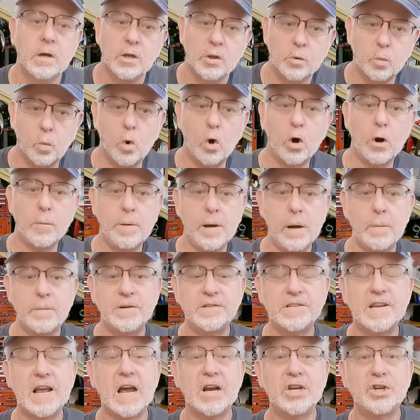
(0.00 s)
The water pump
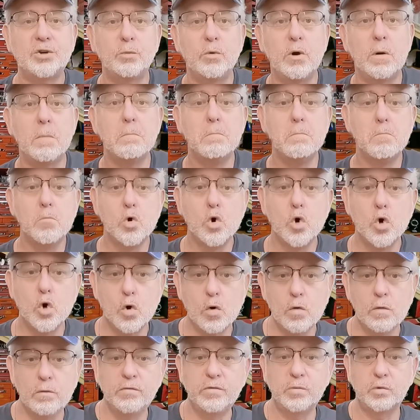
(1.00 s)
is actually what
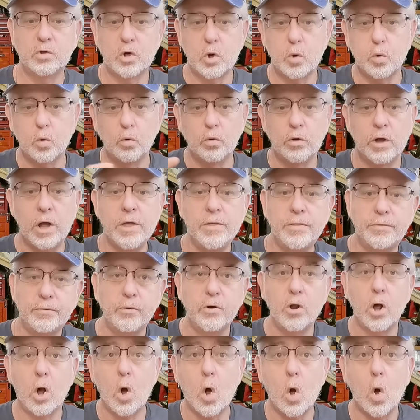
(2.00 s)
moves coolant
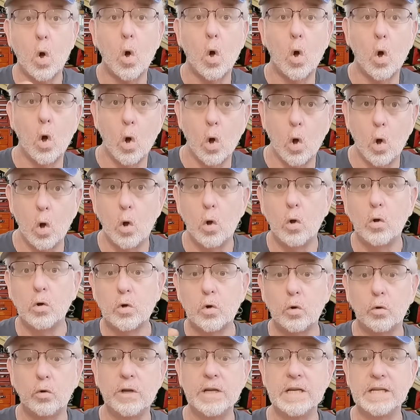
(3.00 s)
through the whole
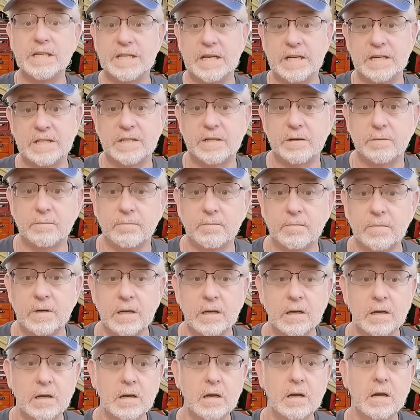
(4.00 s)
cooling system.
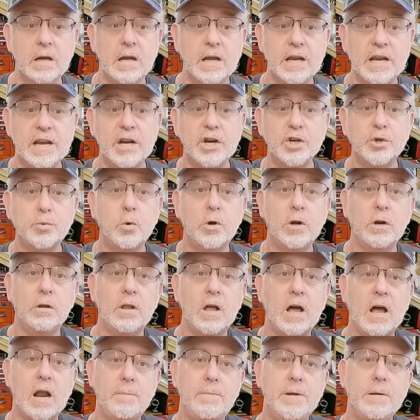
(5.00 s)
And here's what a
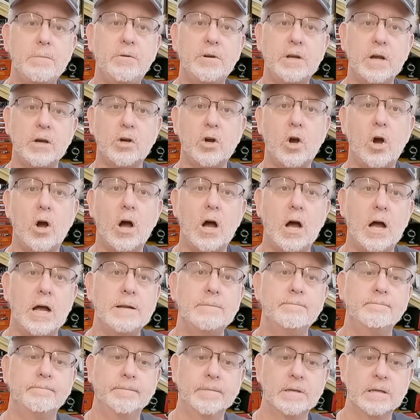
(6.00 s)
lot of people get
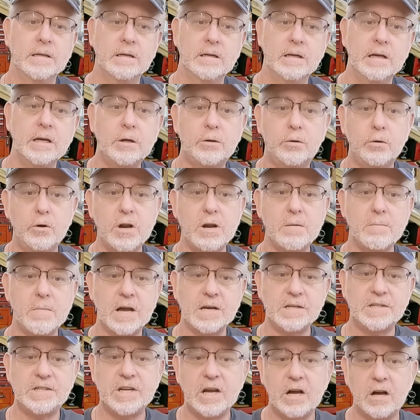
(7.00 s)
caught, including
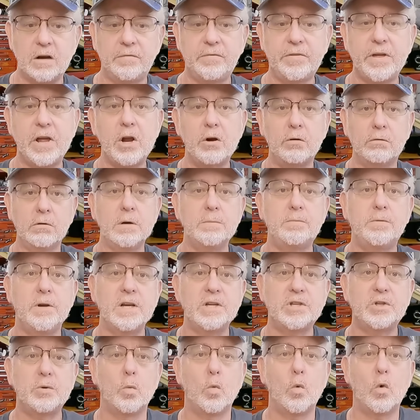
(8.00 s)
myself. They only
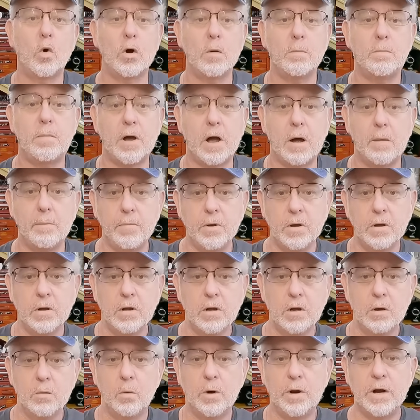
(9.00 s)
replace the water pump
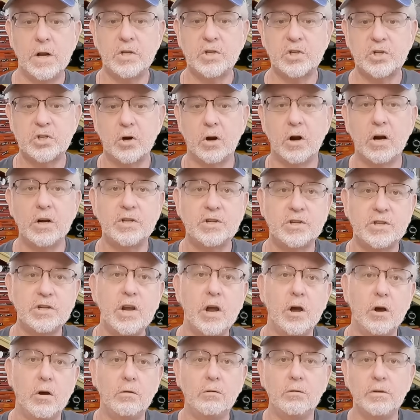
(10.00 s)
when it starts,
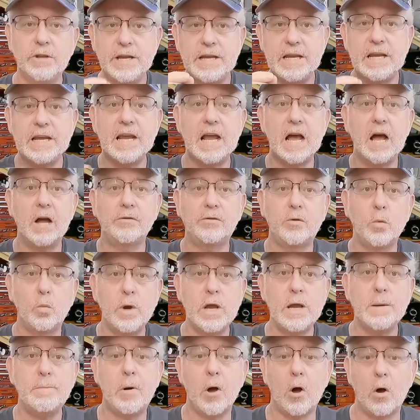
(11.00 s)
leaking out the
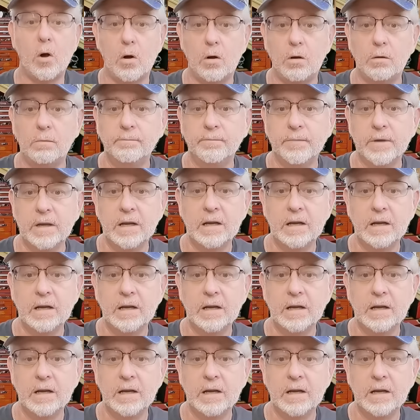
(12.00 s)
weep hole.